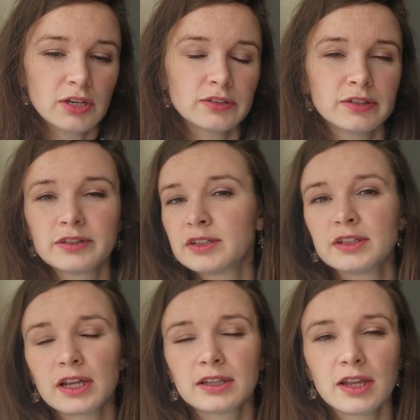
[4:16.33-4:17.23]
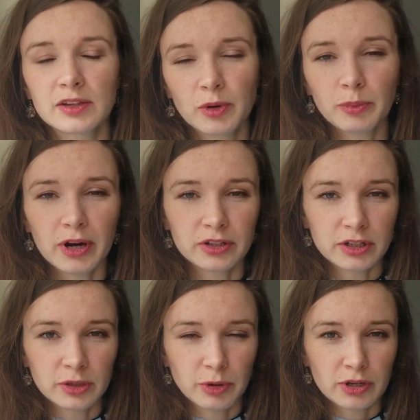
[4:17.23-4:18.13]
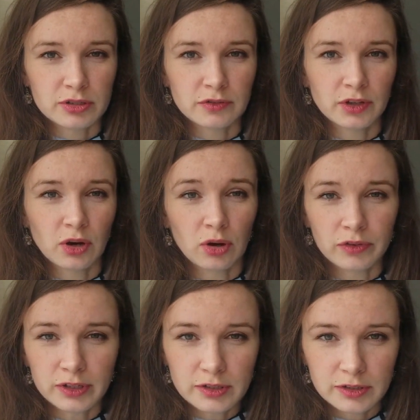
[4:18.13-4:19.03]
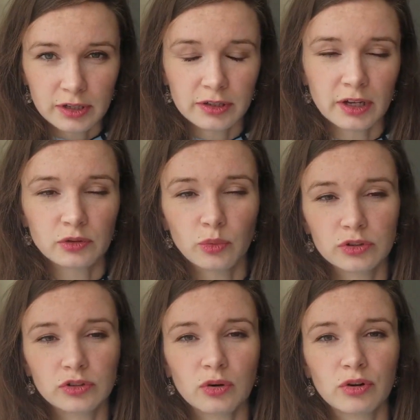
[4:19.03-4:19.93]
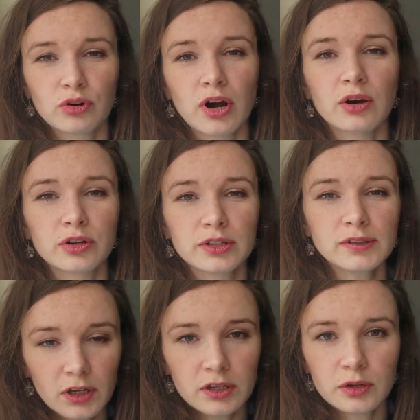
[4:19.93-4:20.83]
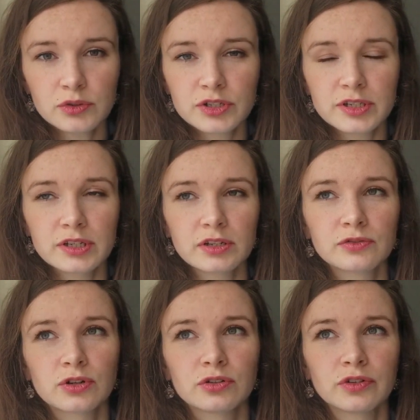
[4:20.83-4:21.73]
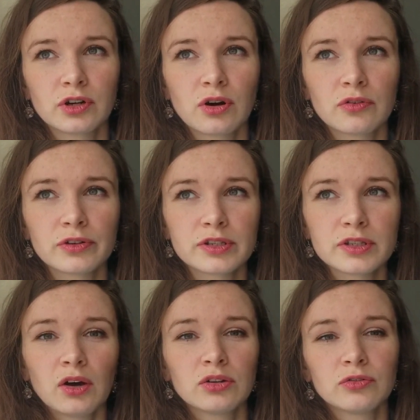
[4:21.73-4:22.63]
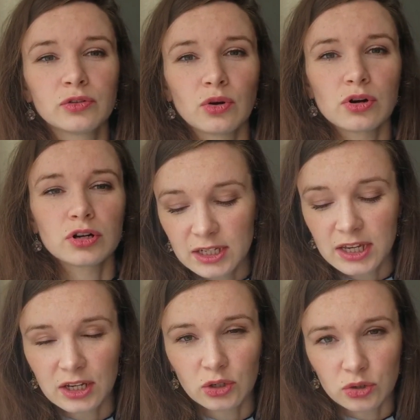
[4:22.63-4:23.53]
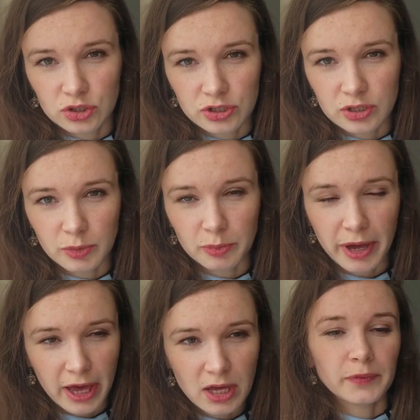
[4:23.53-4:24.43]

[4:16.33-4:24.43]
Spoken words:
They did not let my mother in because of the COVID. They did not want overcrowding. And I was just sitting in front of her office on the floor, getting nauseous in my bag.